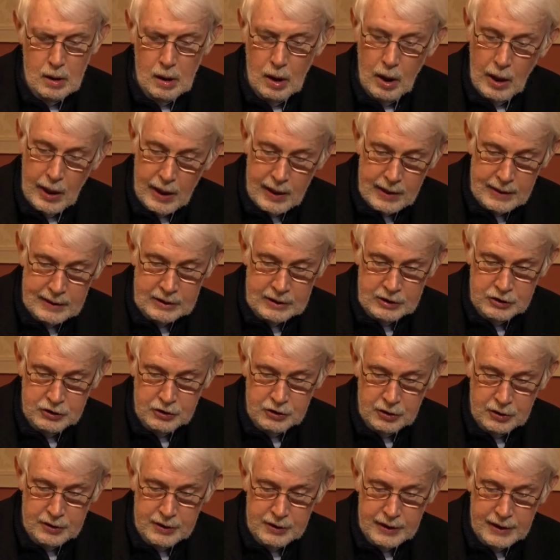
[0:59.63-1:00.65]
Ireland
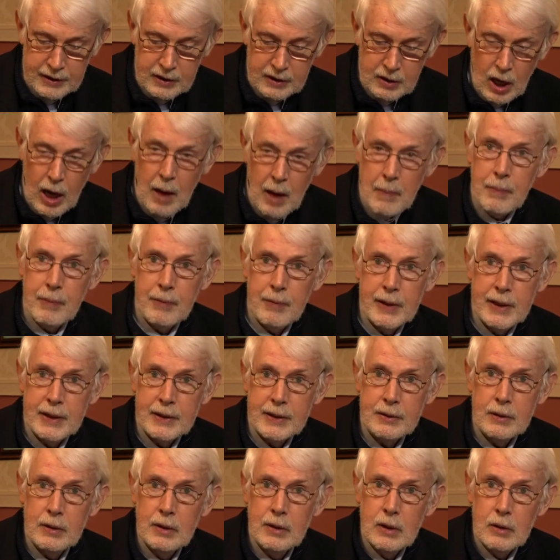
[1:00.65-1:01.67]
should
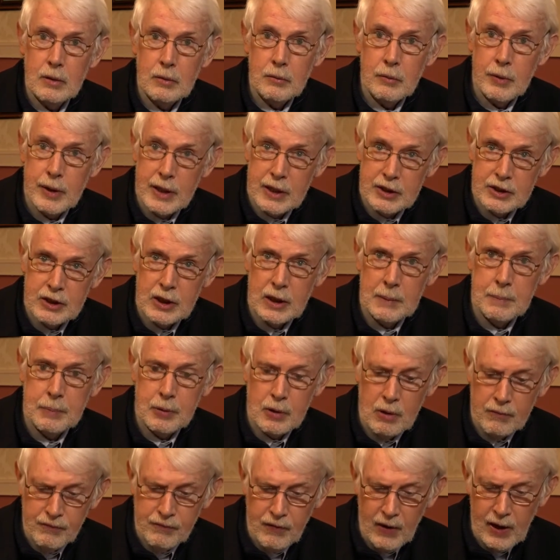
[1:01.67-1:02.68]
incorporate racial
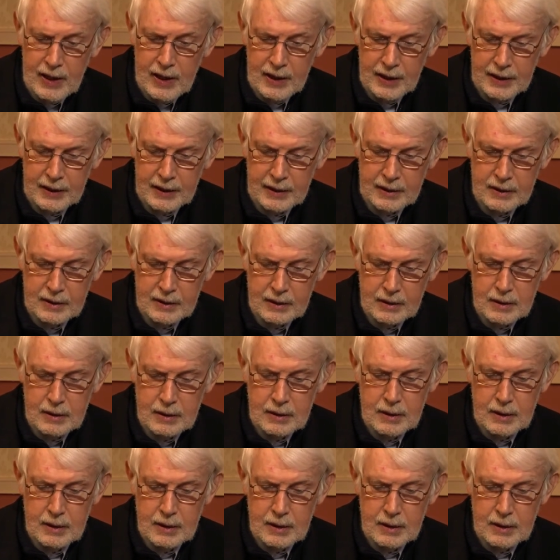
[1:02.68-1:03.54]
profiling